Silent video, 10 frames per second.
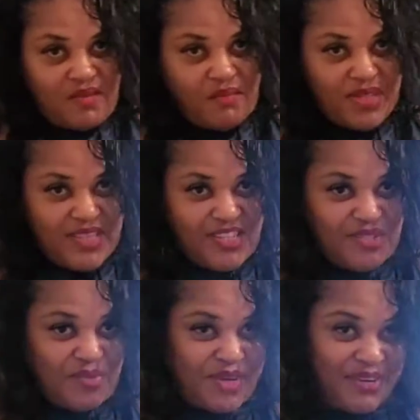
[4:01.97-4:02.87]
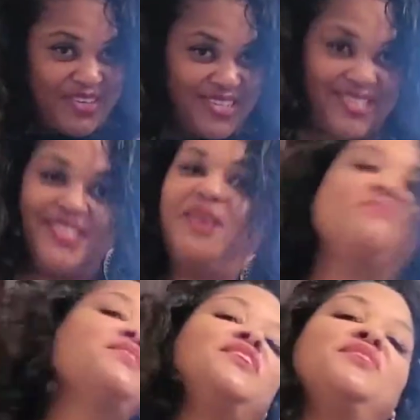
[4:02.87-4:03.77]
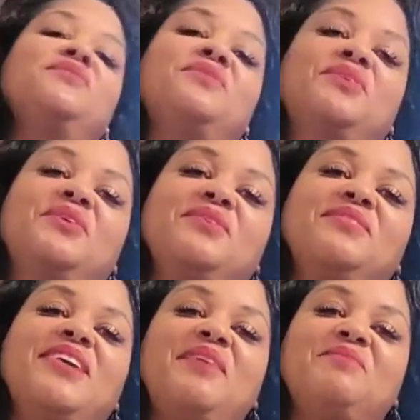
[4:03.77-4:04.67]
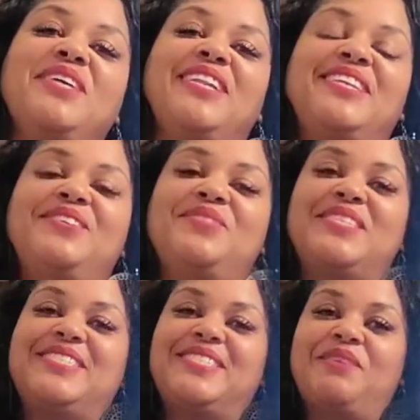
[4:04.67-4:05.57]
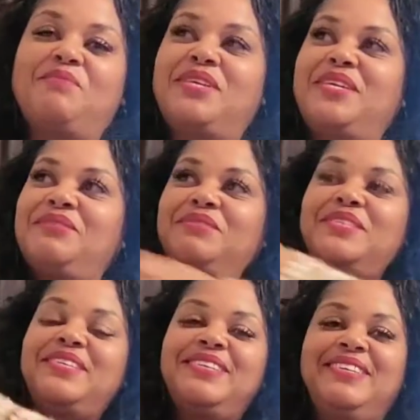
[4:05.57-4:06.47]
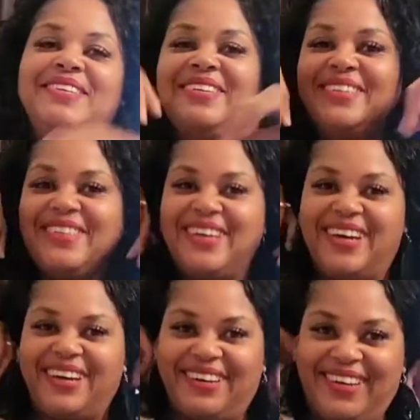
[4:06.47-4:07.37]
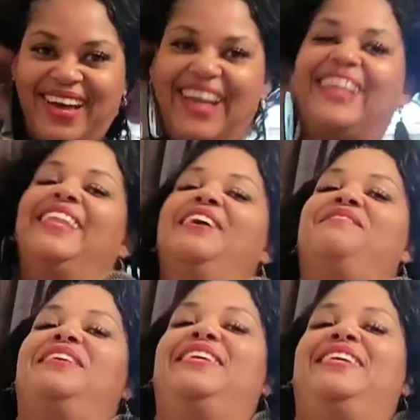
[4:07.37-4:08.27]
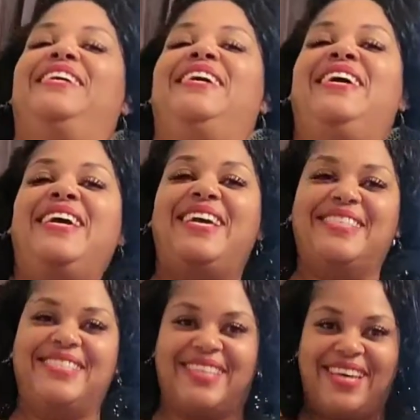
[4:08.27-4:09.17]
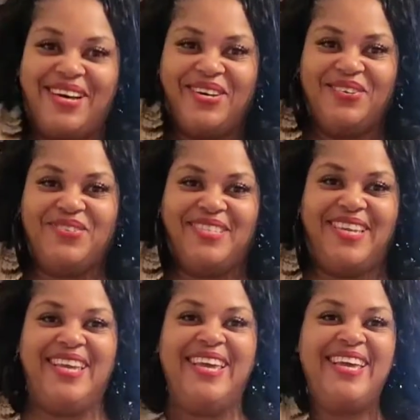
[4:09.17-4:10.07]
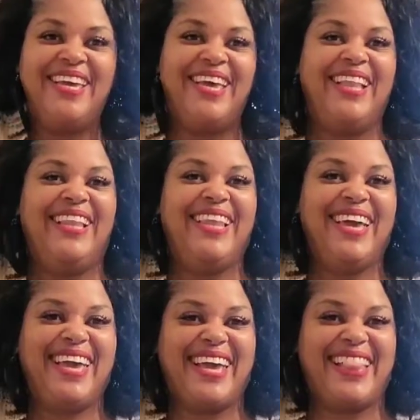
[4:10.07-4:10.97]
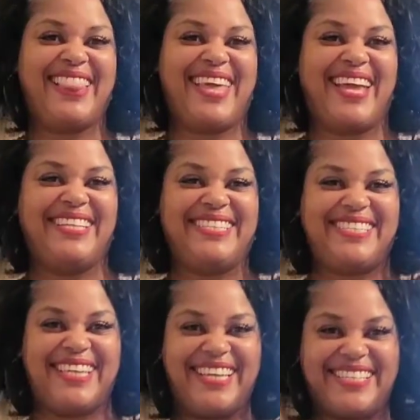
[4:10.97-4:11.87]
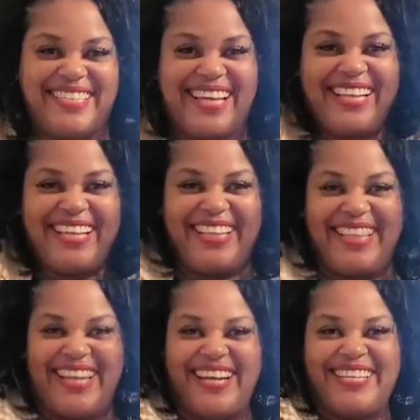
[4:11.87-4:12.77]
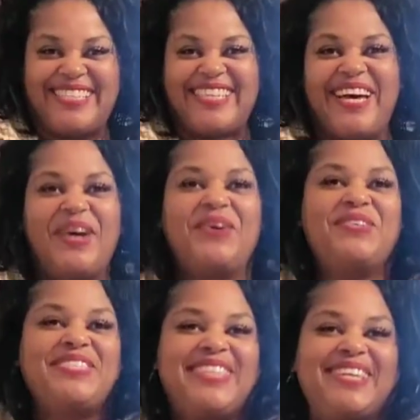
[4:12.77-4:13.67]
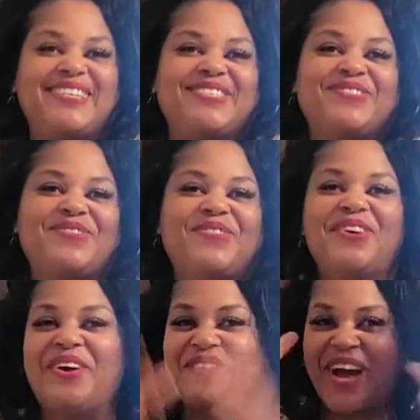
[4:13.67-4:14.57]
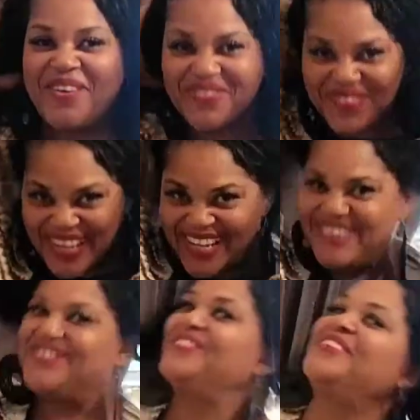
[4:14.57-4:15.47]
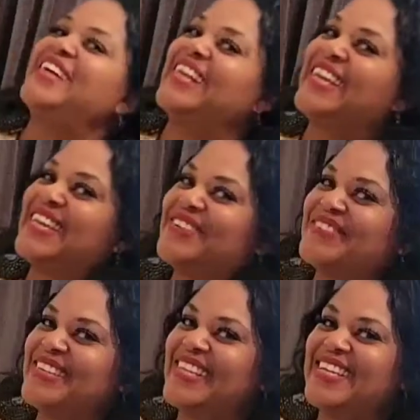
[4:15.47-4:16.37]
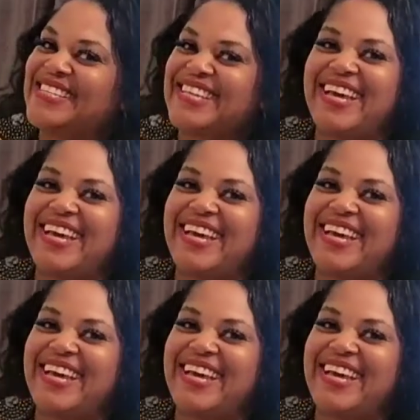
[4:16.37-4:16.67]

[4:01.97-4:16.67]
But this sweater is some cute, girl. I'm telling you, it's so cute. Oh, I love it. It's cozy. Look at that detail in there. It's cozy, it's warm. I'm feeling really cute with this.